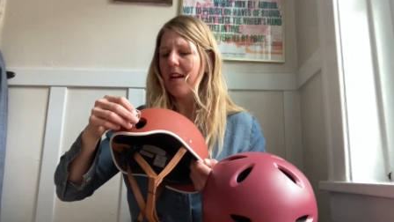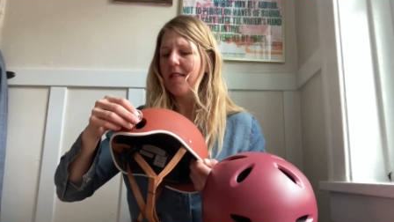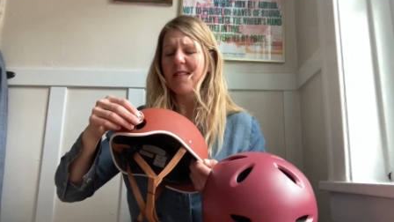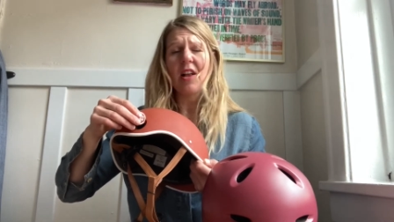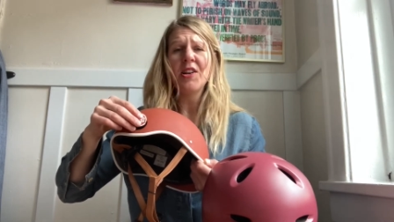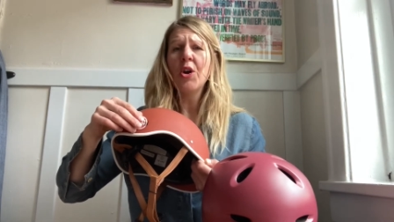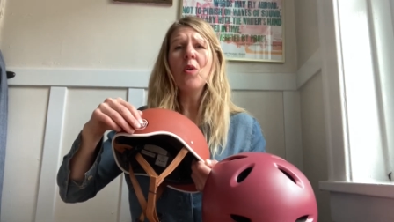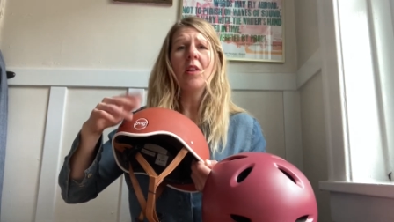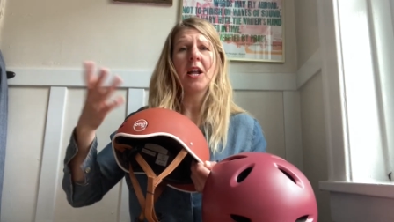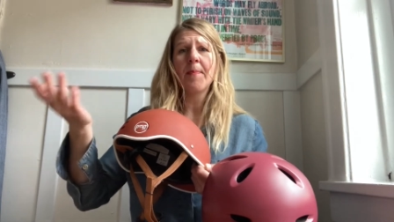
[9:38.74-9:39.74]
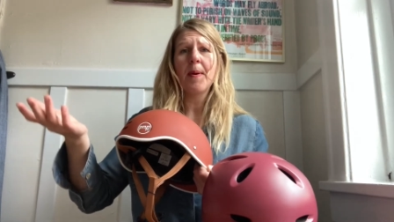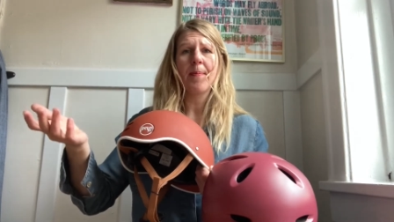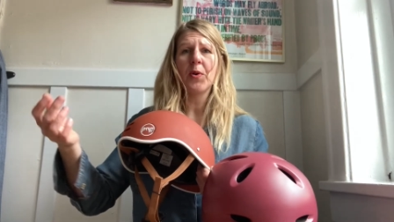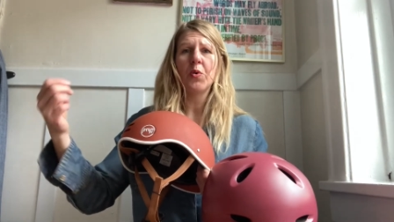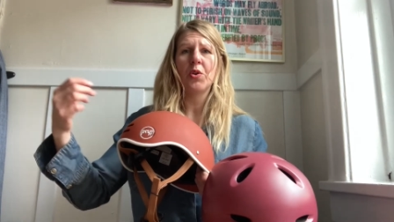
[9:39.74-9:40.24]
So I know a lot of
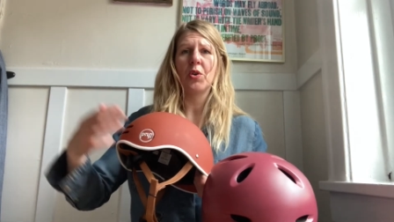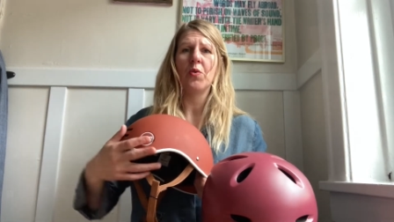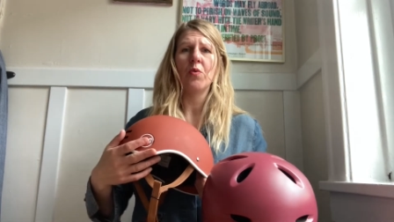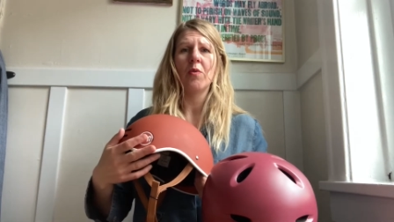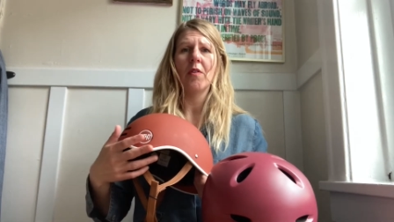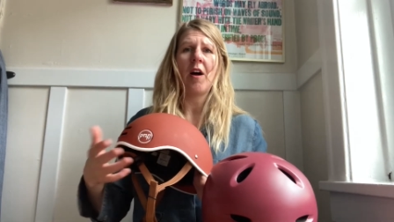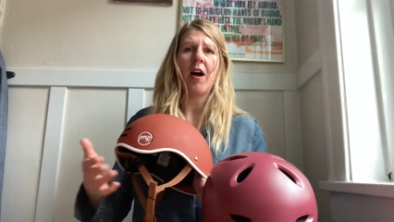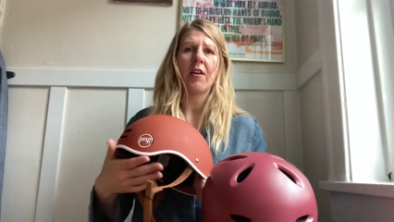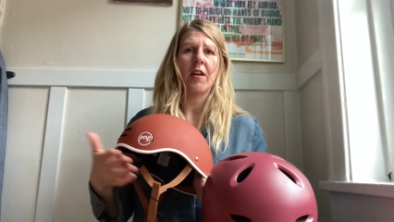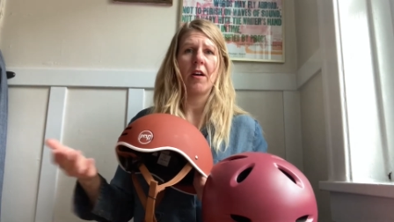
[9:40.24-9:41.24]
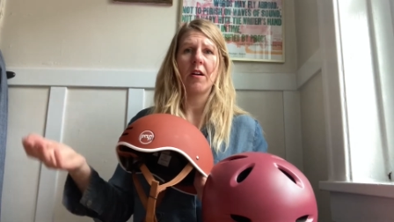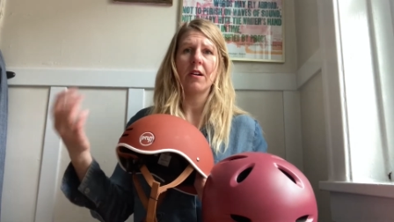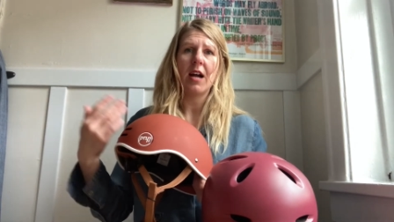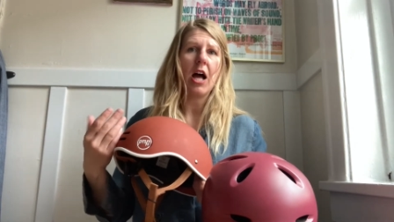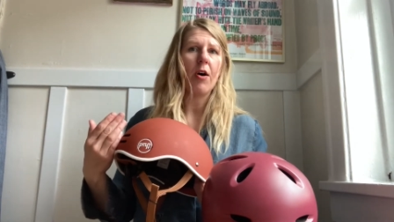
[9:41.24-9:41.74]
people who do lock
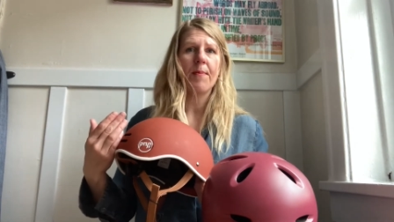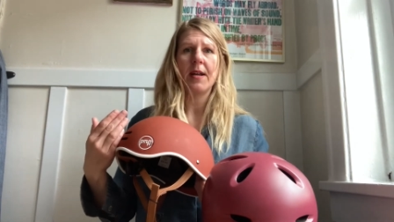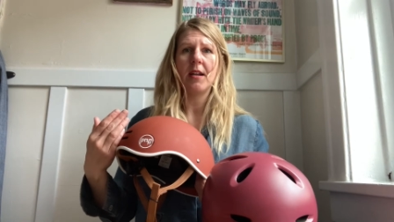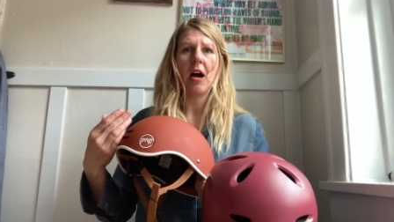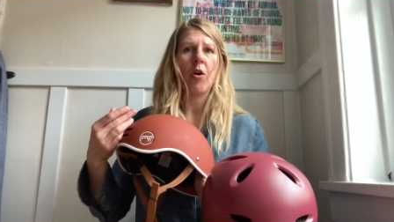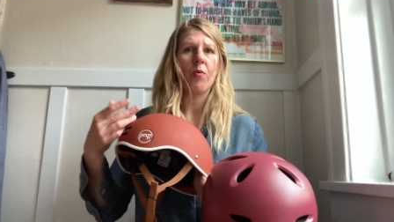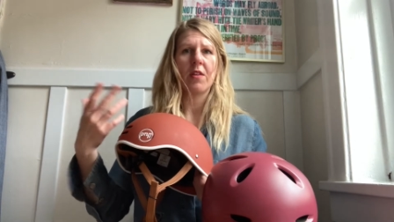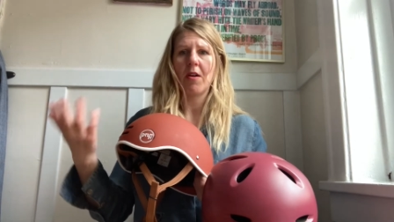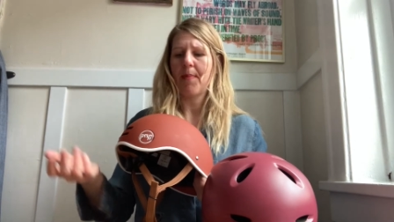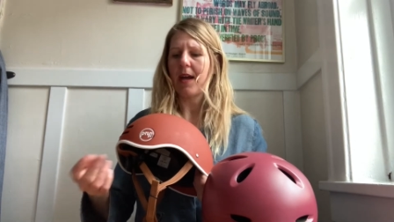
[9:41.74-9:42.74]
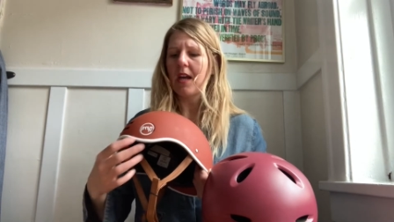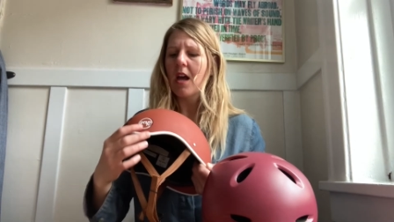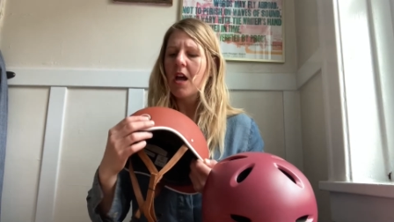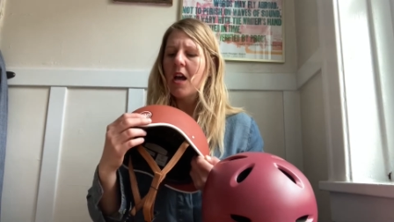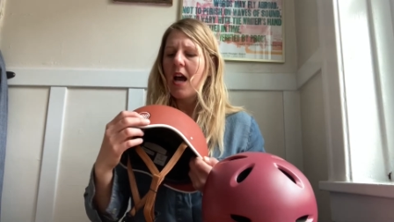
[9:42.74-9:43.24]
their helmet out with their bike,
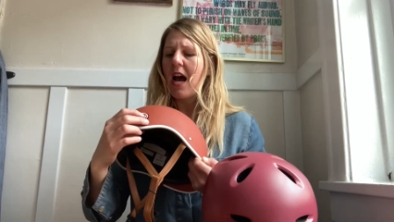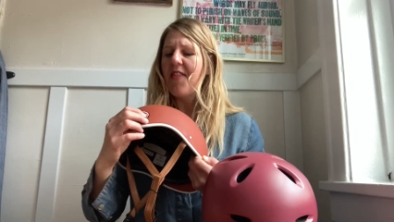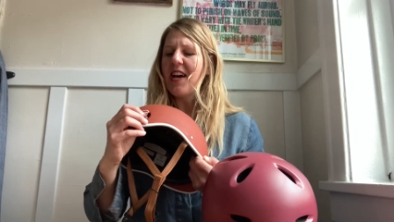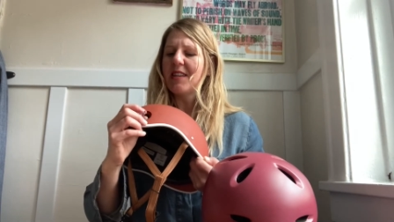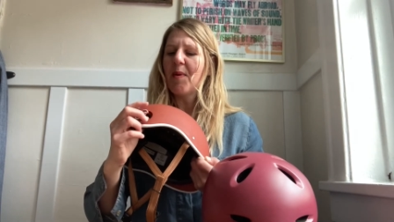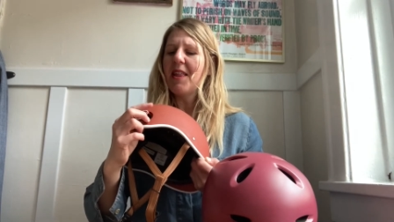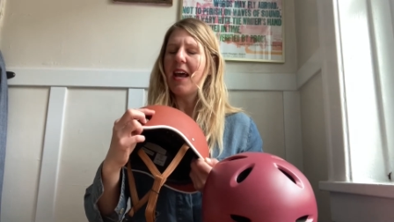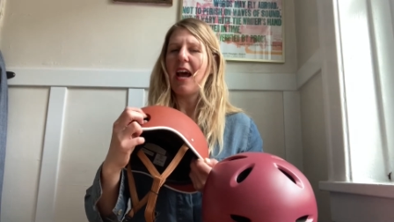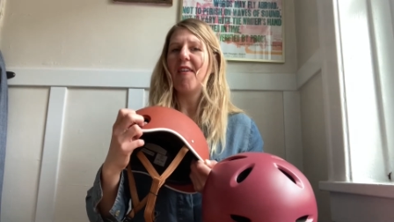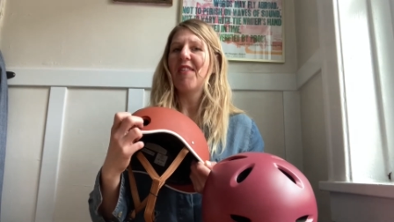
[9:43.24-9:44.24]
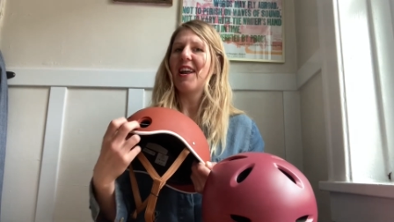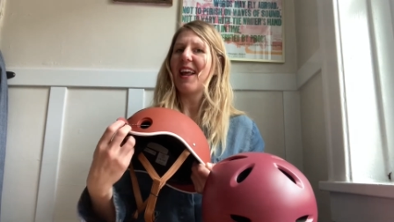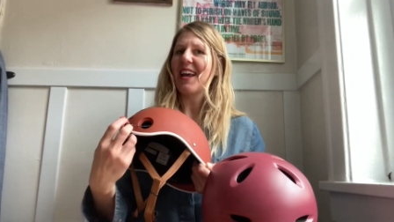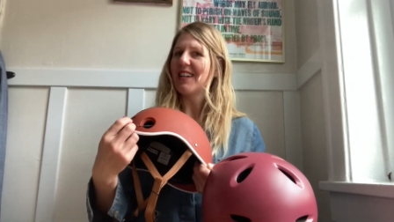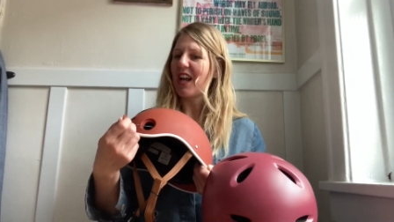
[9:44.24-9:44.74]
and that's why they have
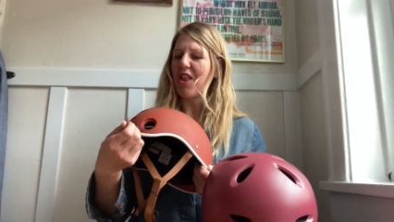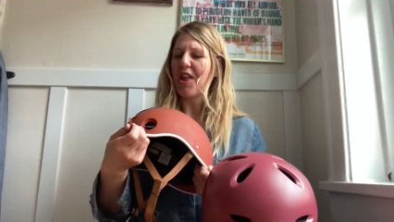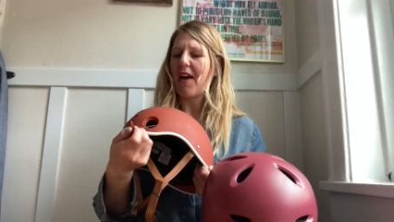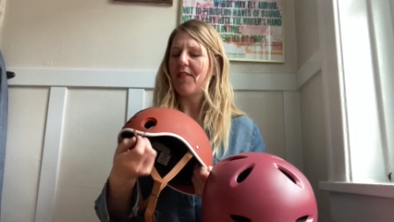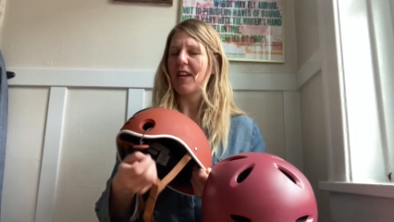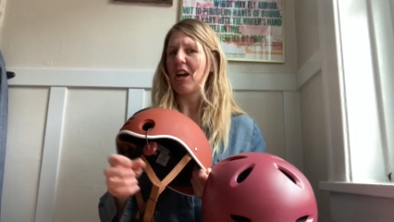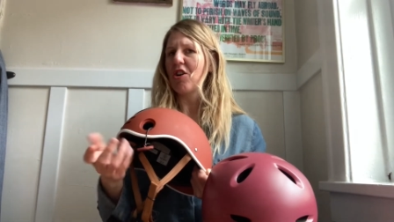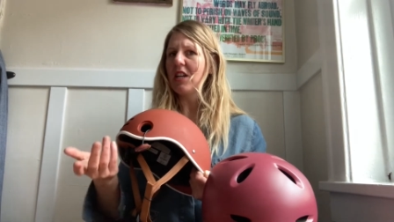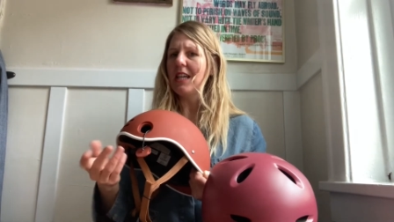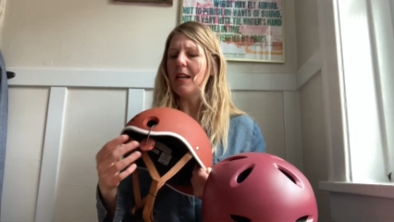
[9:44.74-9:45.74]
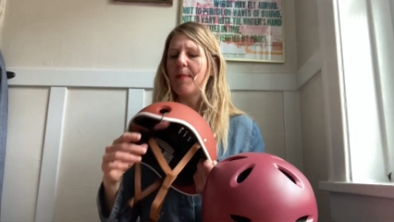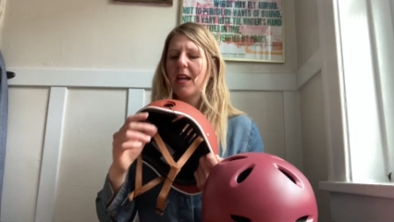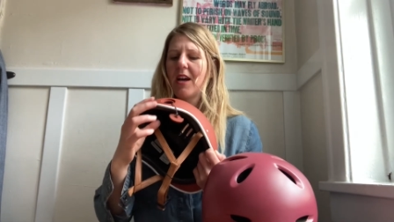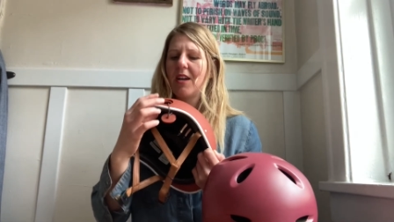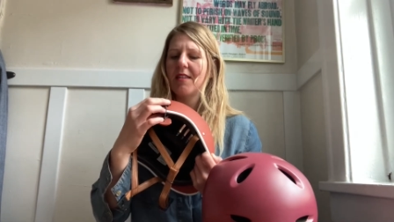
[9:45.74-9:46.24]
that anti-theft guarantee,
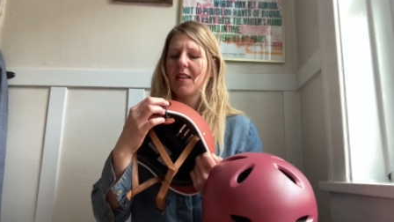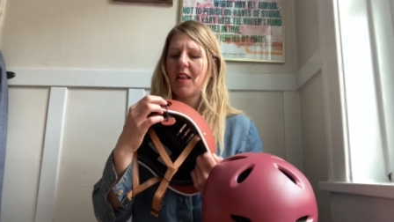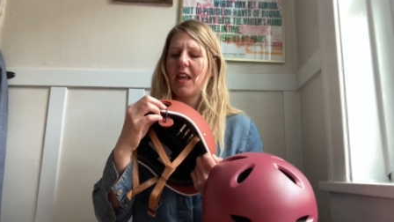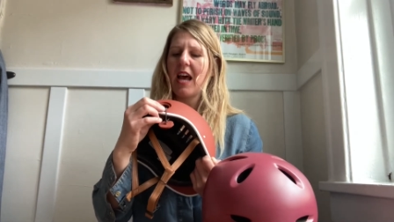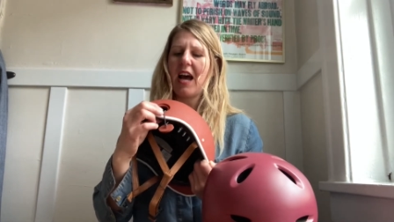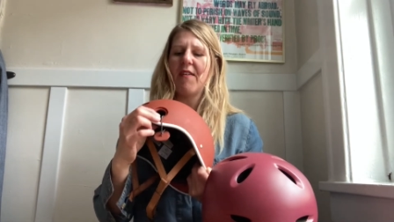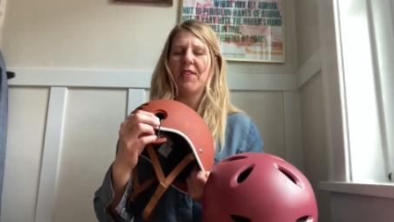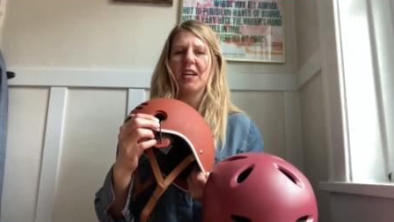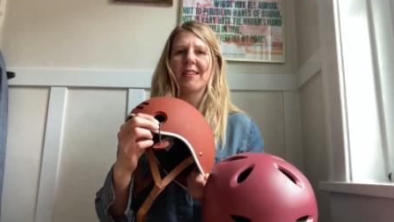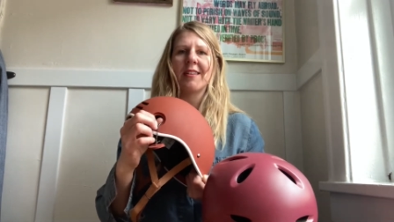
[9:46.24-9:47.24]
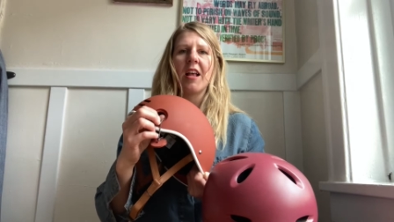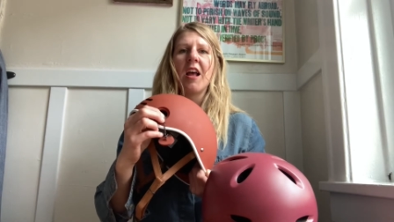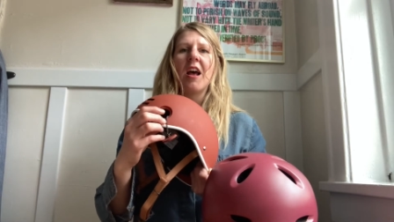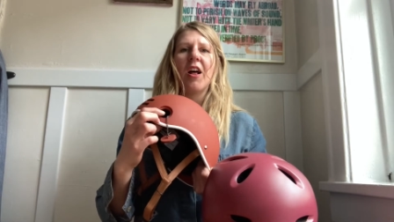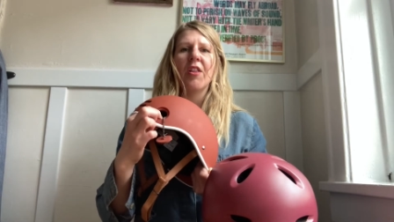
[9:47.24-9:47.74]
because they have this
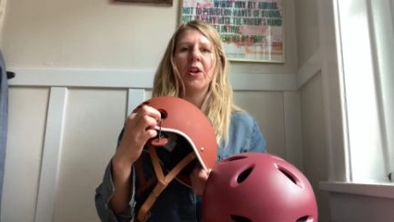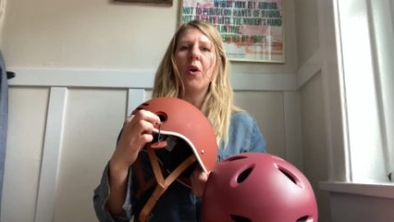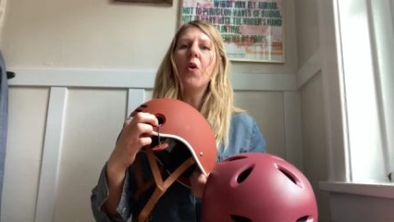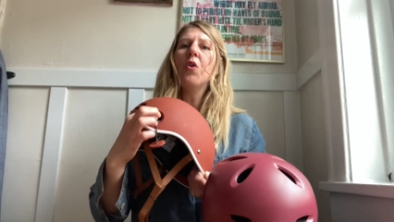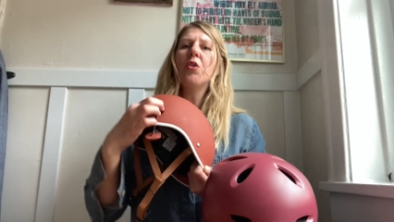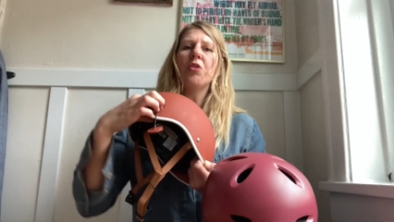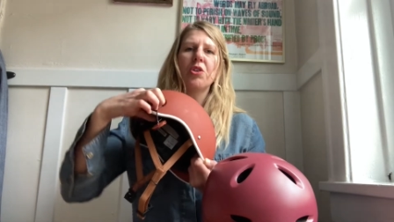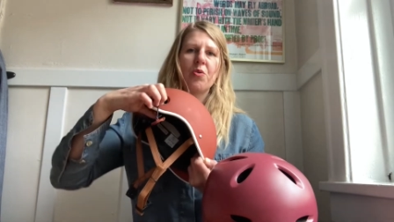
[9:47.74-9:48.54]
little hole.